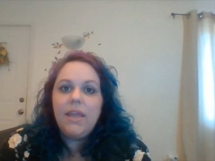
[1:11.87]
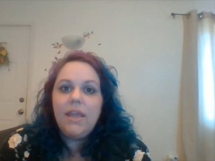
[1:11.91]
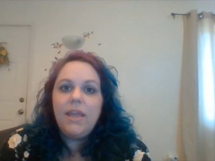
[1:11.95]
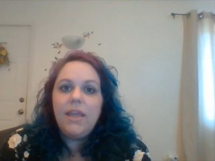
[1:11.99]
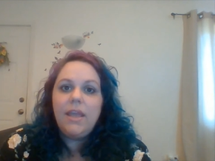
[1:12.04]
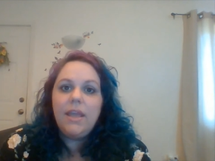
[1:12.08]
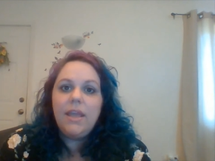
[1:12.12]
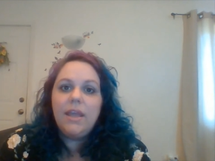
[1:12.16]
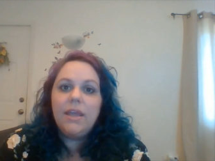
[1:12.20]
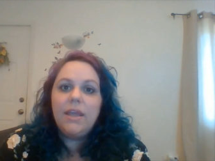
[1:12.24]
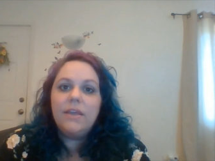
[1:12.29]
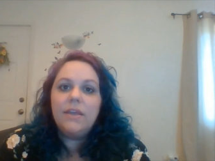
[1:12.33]

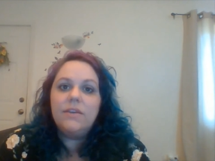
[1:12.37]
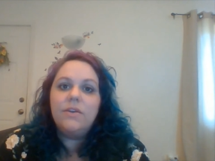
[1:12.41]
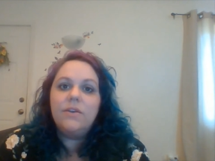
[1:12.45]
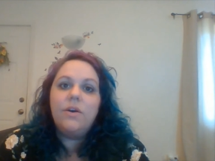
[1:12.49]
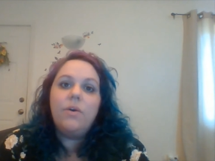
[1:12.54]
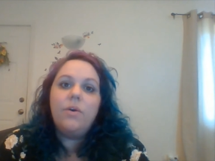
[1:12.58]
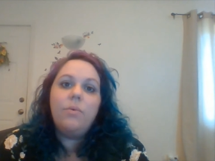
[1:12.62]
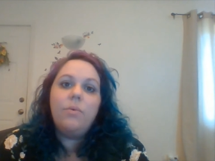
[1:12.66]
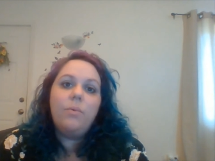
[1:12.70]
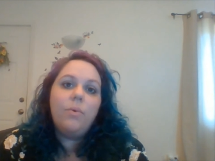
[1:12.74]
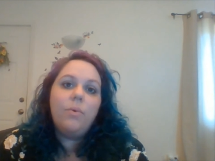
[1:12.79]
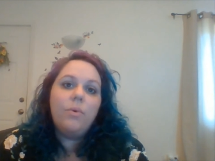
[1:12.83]
and
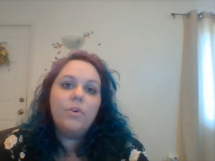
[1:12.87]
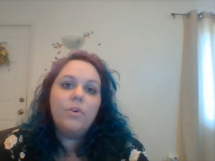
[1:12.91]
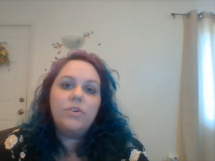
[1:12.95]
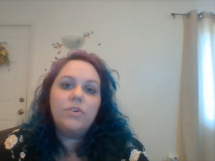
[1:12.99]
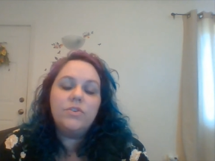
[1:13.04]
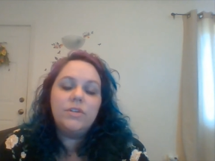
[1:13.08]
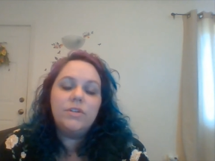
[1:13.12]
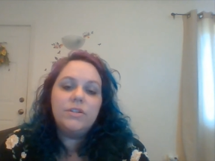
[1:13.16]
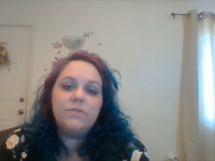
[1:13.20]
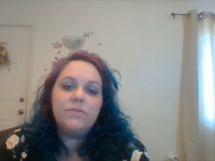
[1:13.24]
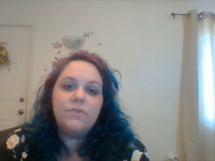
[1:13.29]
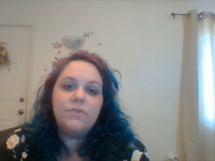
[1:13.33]
award
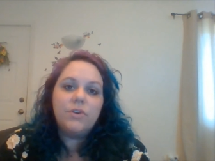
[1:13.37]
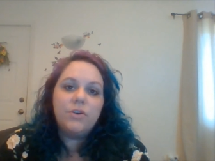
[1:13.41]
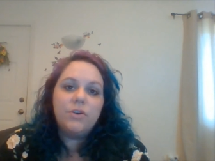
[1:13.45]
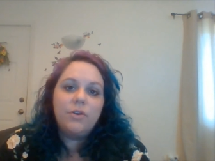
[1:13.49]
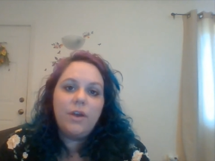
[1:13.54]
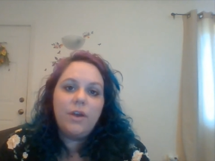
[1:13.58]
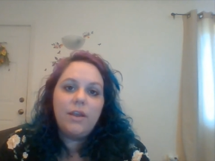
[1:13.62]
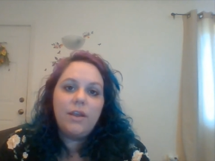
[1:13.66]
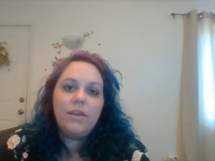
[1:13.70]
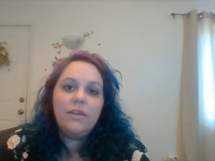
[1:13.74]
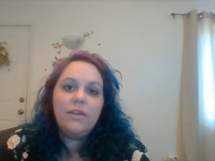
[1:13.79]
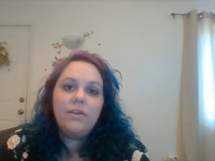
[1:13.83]
transfer
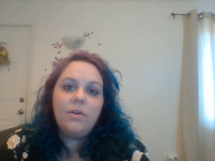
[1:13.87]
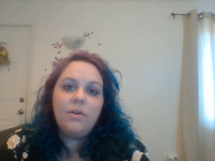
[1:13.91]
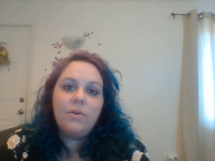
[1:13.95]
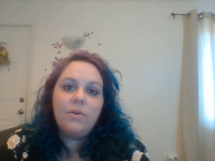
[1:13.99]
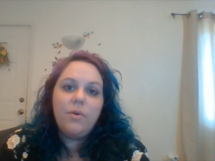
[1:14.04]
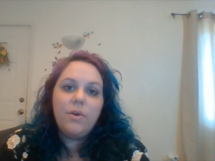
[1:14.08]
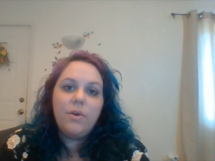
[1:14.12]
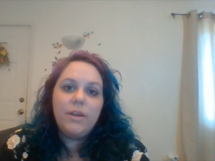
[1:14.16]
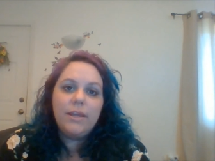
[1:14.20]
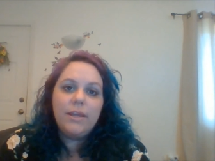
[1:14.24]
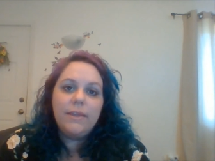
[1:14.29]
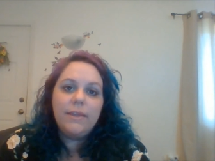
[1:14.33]
credit
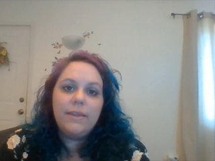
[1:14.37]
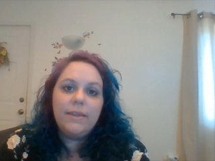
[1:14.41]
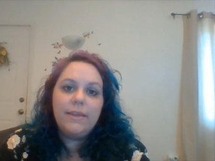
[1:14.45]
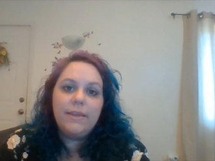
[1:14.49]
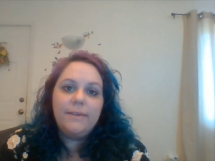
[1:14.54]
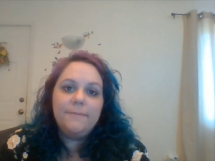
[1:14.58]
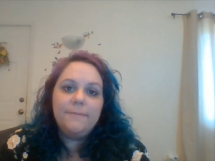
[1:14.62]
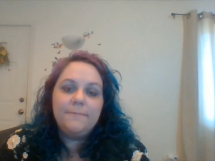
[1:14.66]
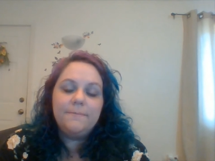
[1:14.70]
accordingly.